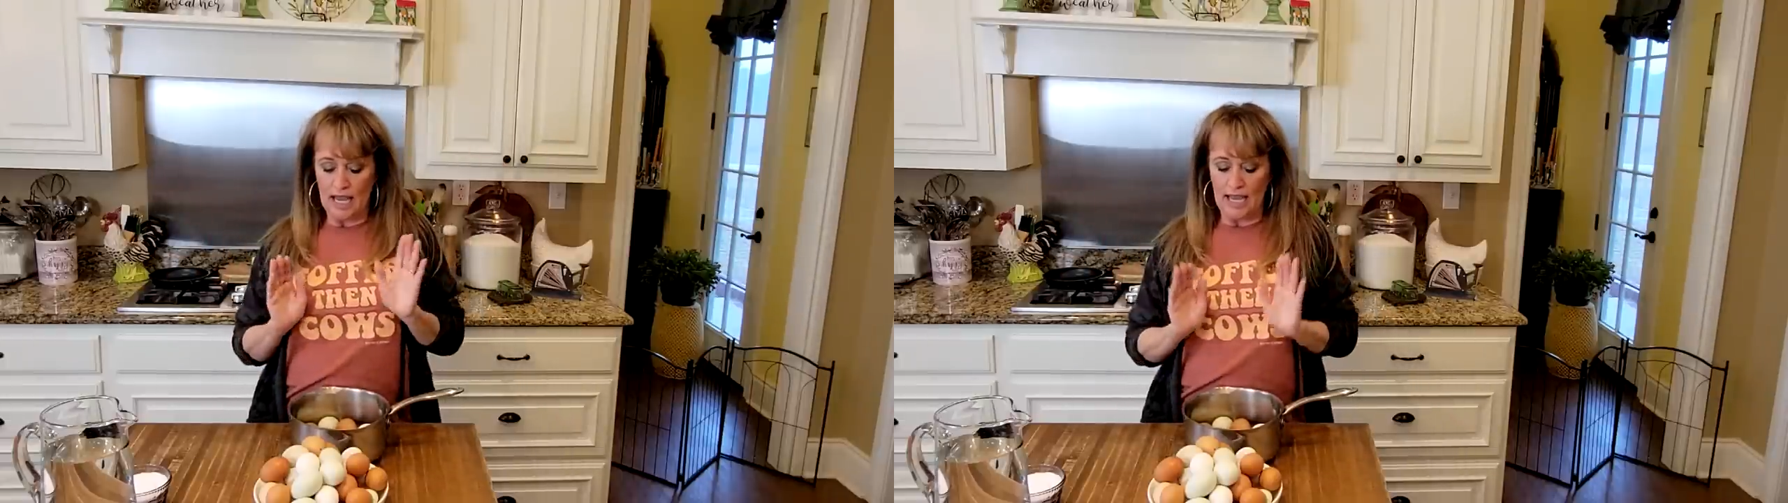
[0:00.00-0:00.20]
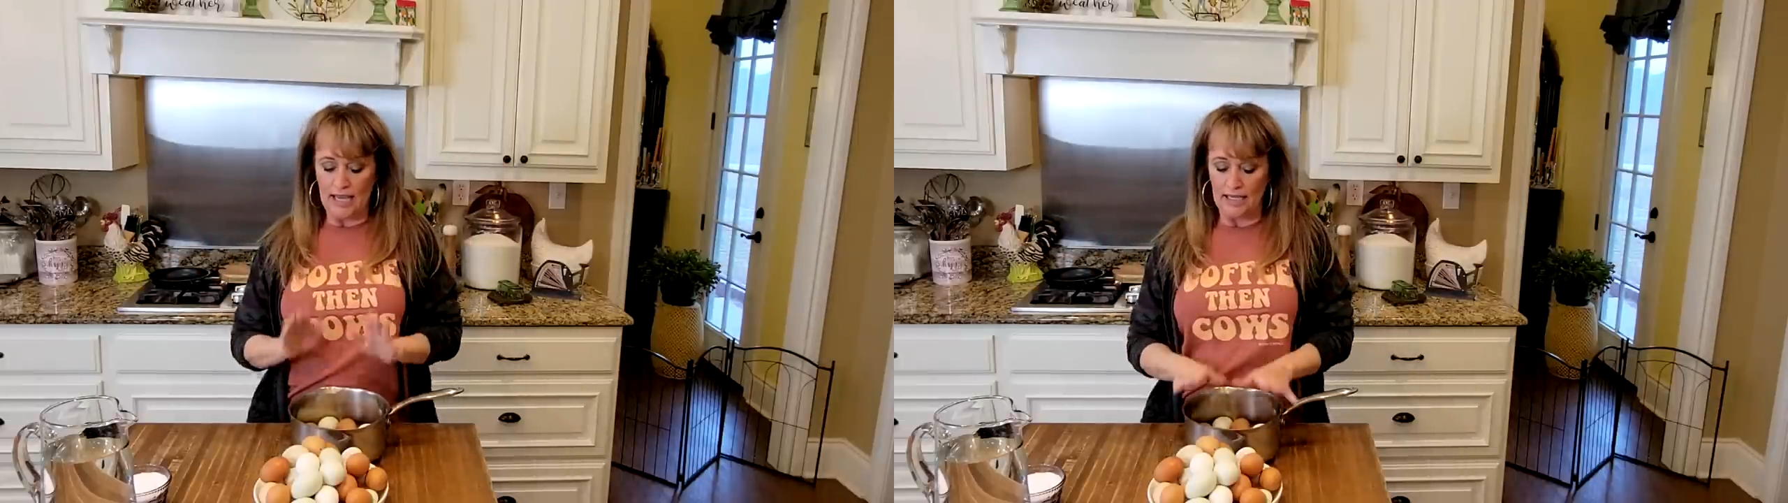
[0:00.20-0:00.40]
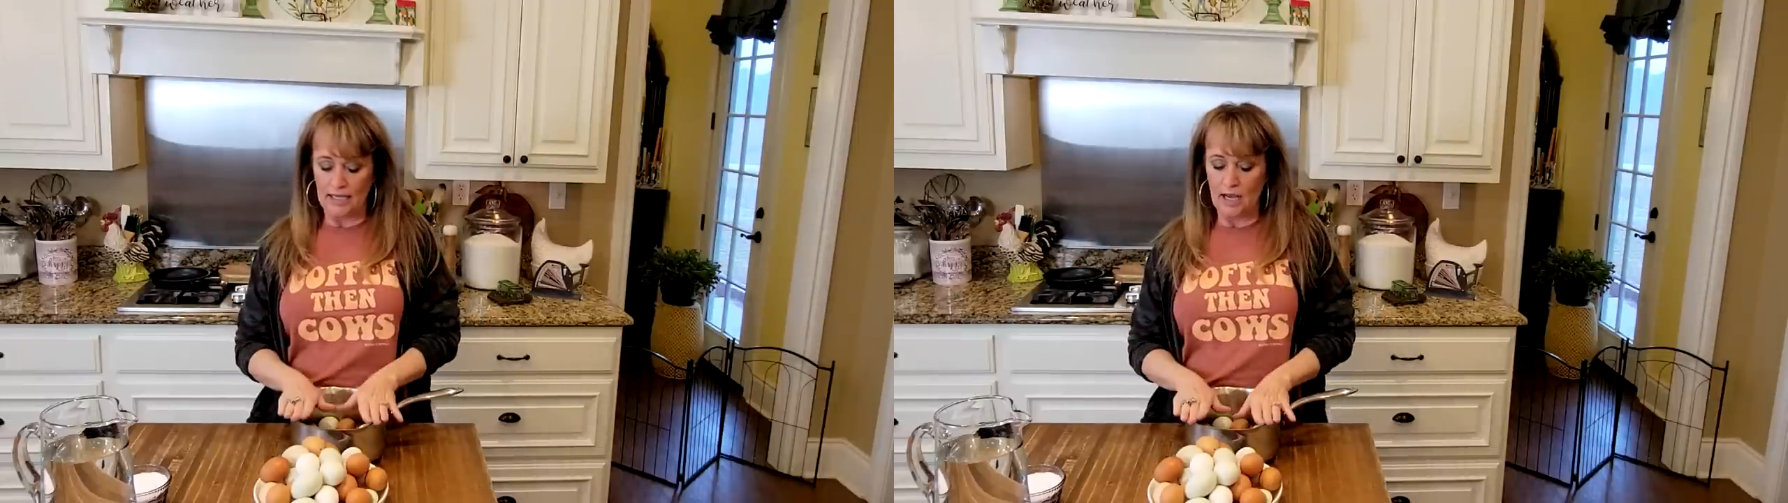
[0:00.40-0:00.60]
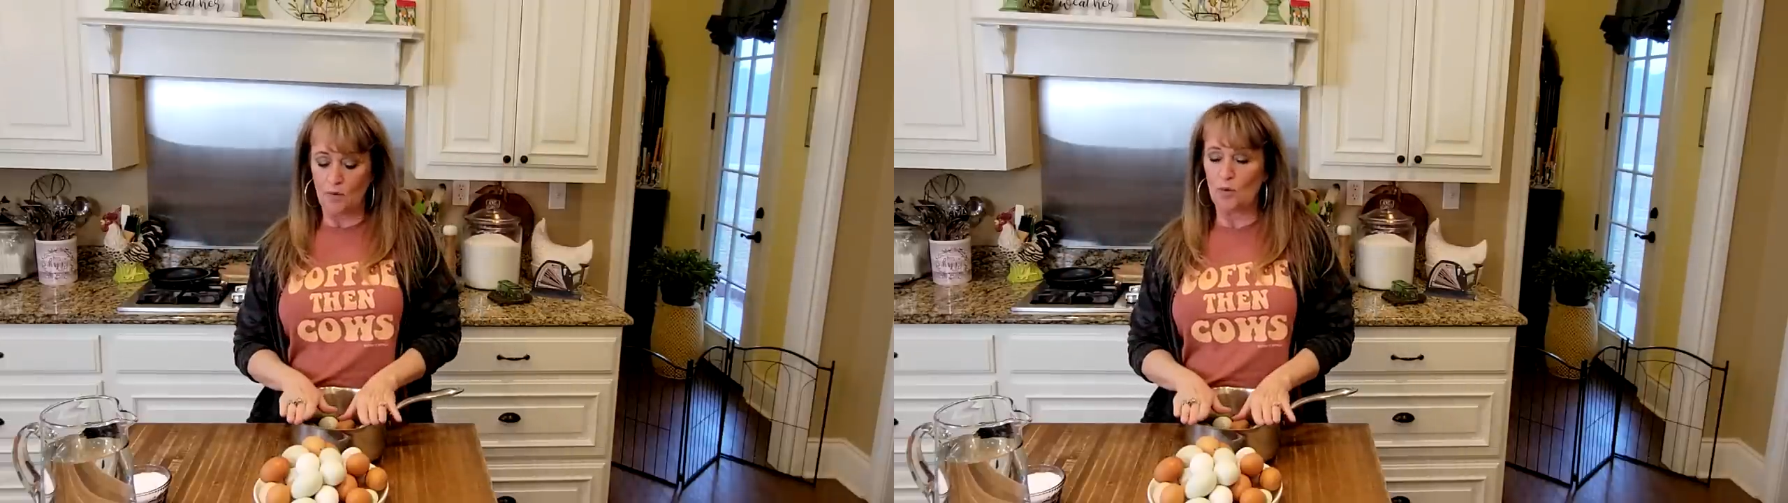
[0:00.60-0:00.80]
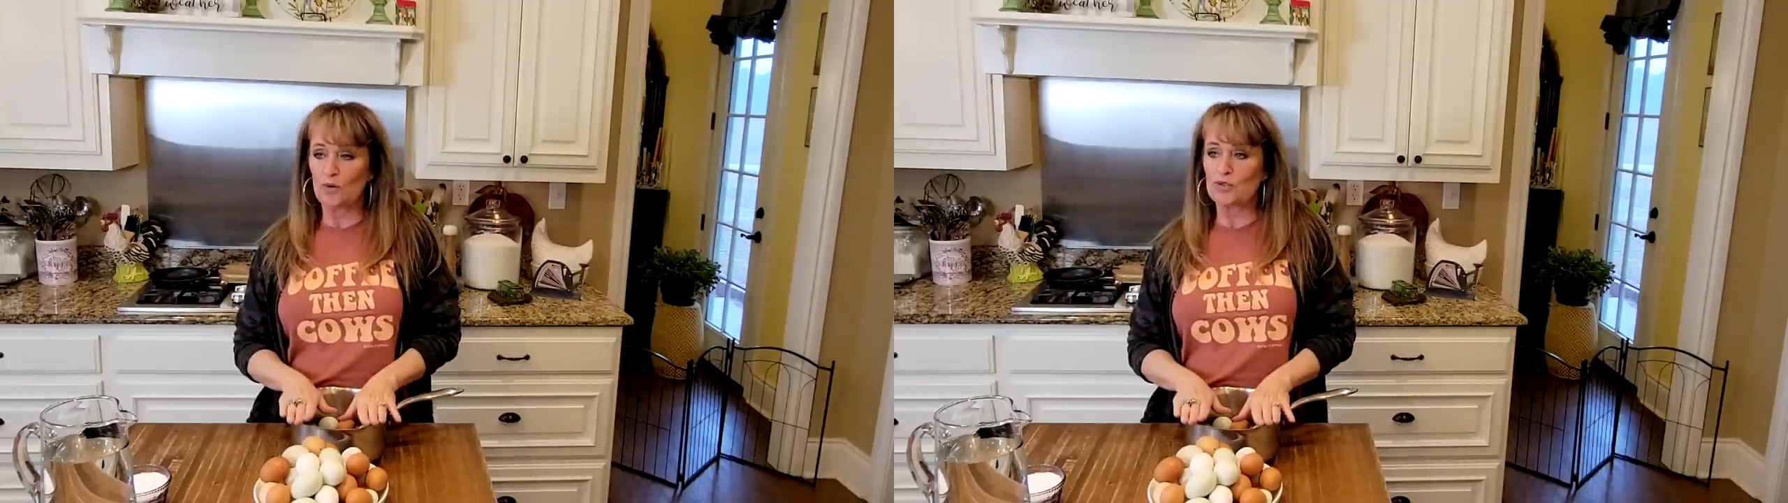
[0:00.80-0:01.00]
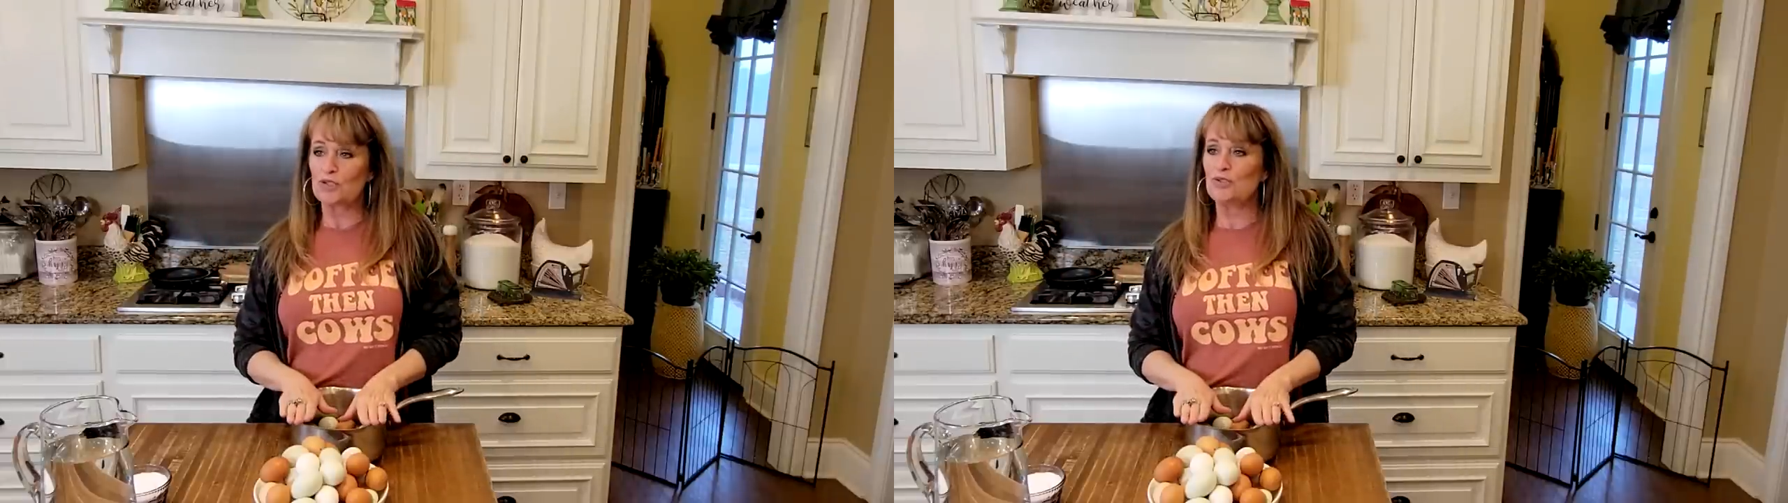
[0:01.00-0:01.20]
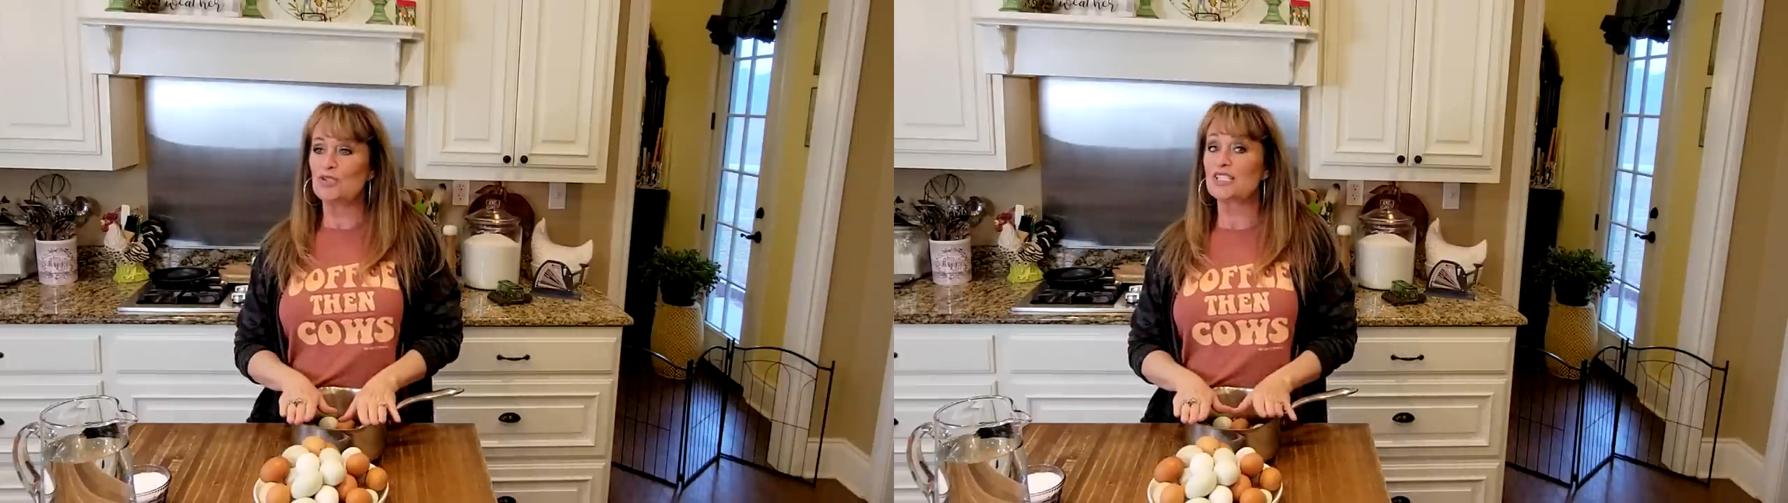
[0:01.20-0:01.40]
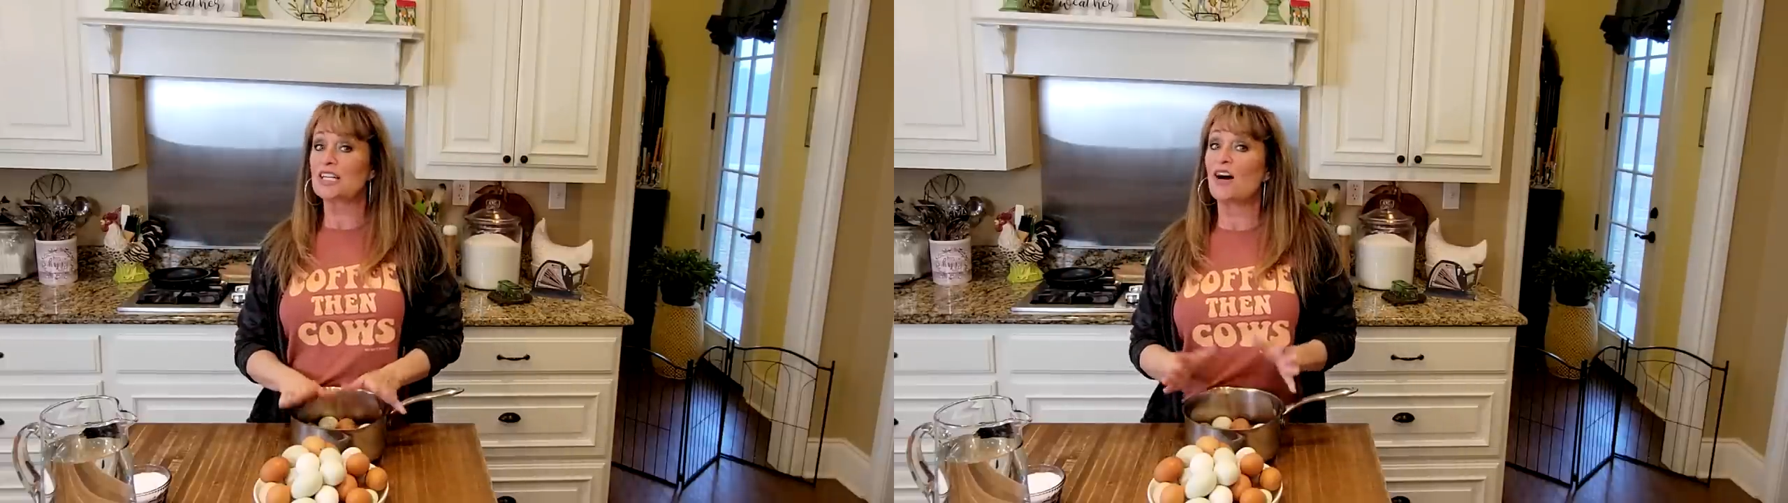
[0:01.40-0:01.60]
and I want to
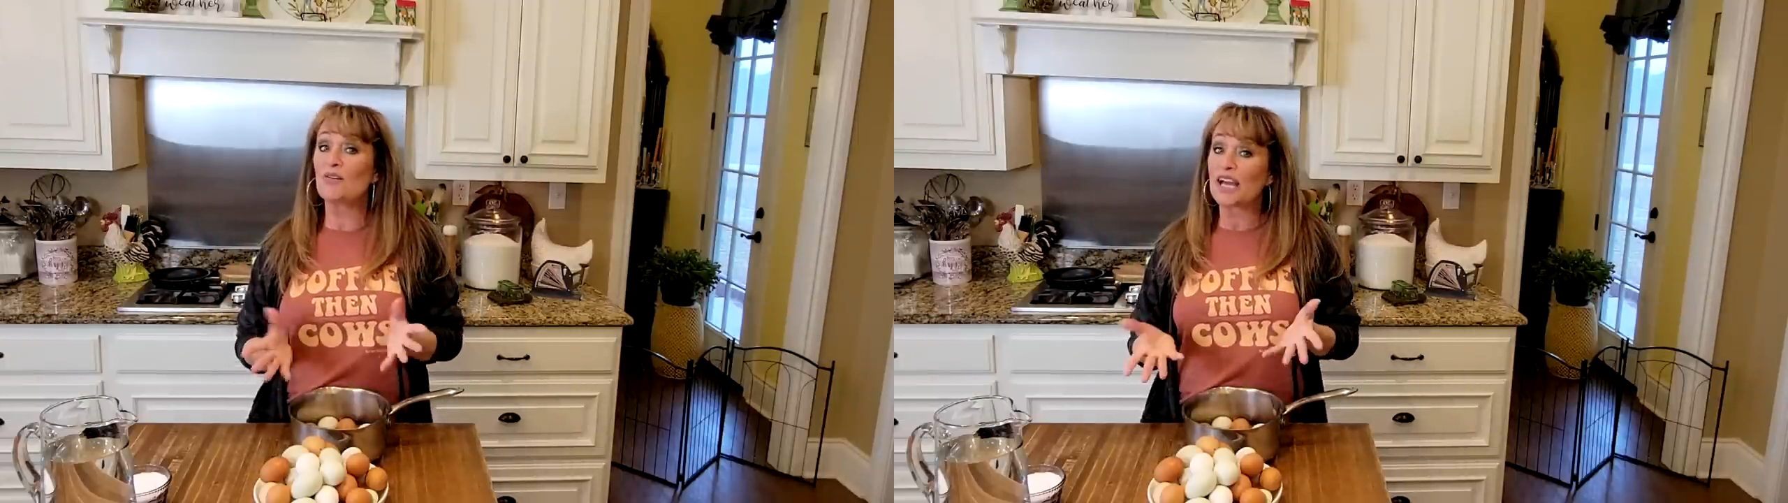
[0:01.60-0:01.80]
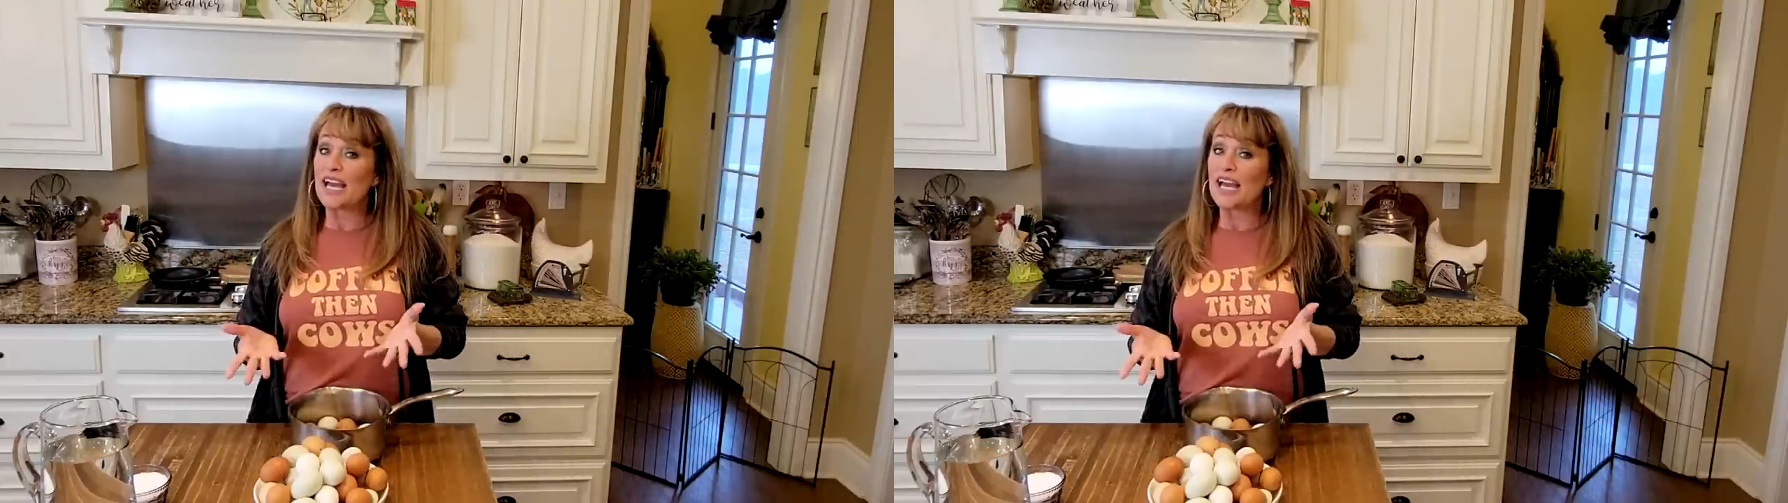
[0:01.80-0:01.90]
just talk